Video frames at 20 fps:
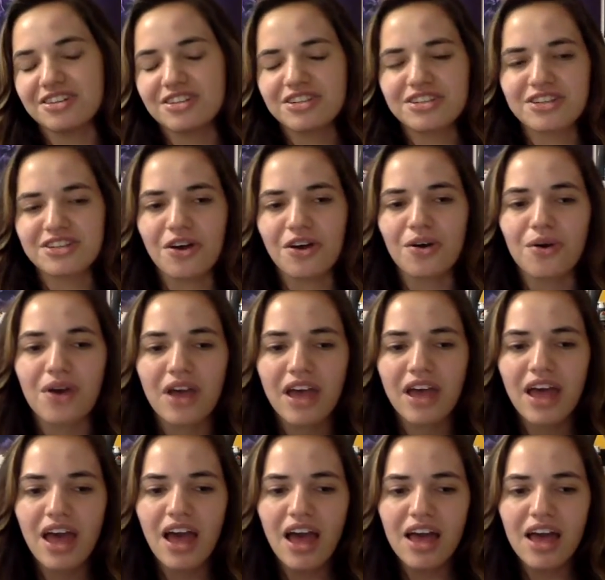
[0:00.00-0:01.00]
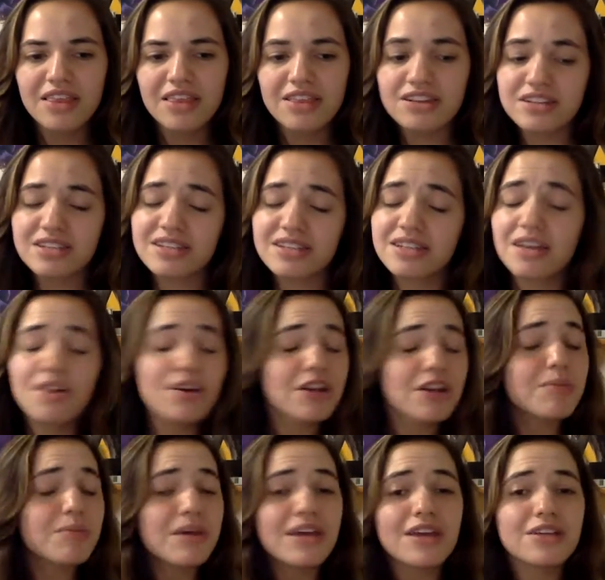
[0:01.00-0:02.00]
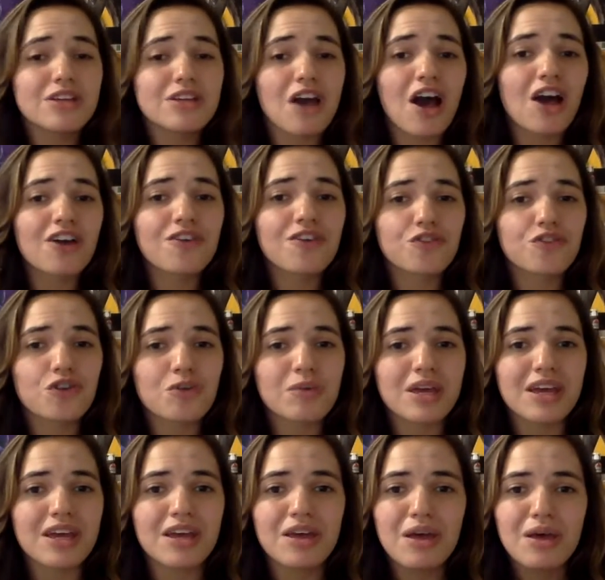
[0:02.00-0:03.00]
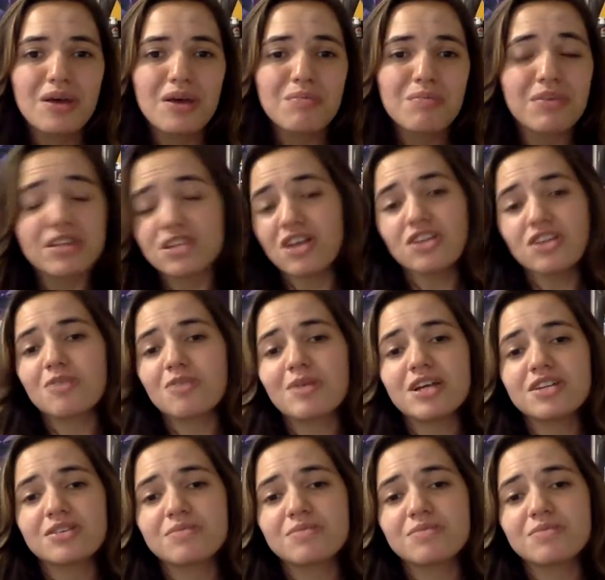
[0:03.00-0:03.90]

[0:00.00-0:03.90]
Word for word: So there's still going to be talk of RWBY, but there's also going to be